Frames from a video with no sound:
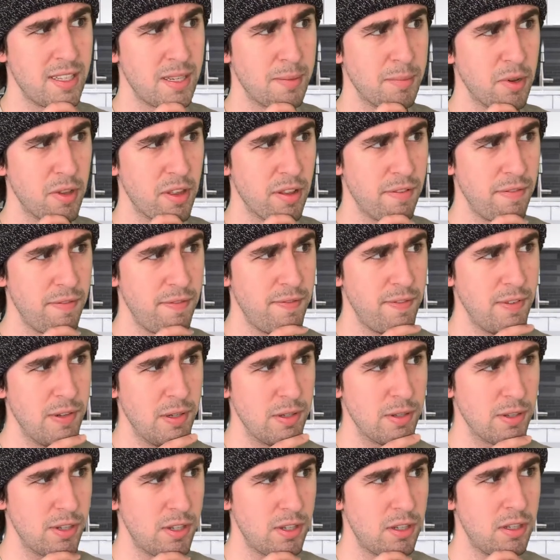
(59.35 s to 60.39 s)
them with a
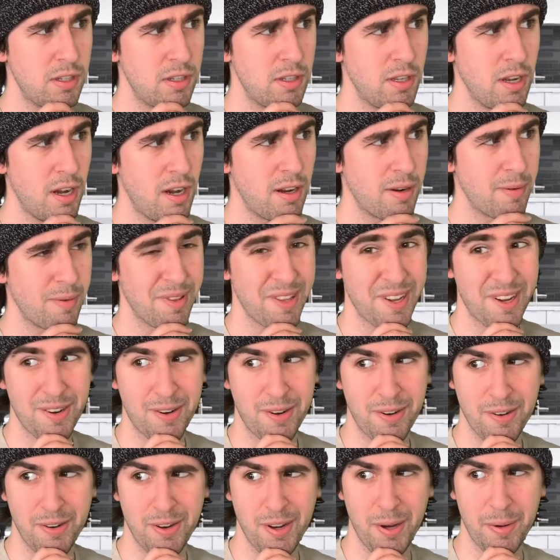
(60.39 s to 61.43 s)
full stock without
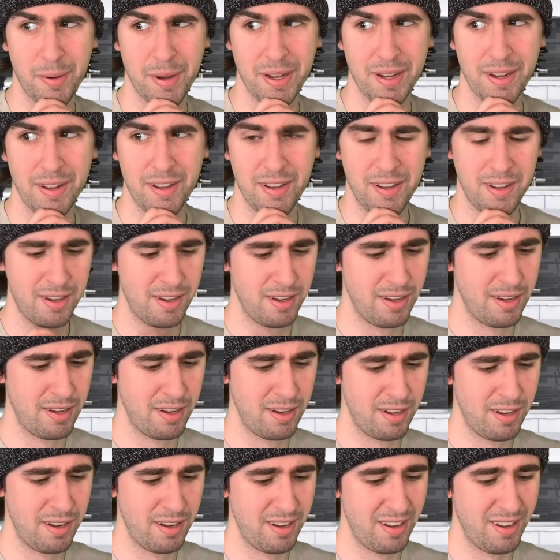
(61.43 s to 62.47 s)
her knowing,
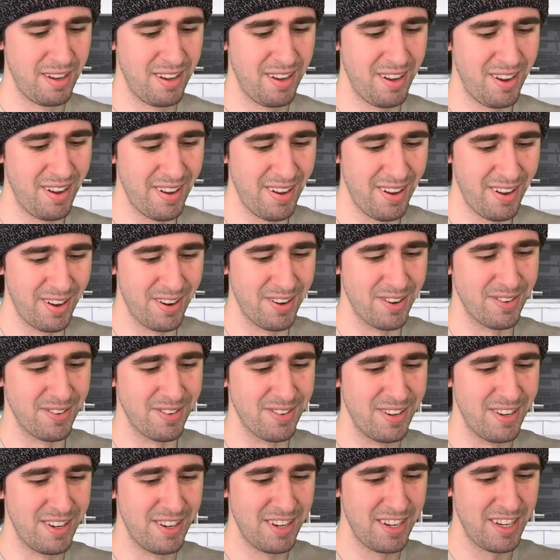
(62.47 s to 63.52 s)
oh,
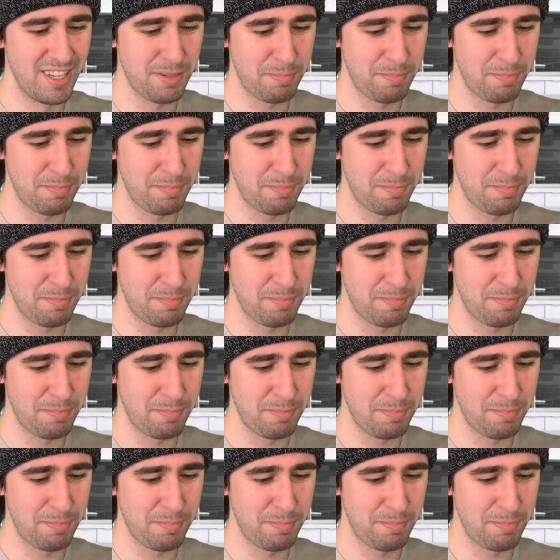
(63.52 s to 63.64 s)
it's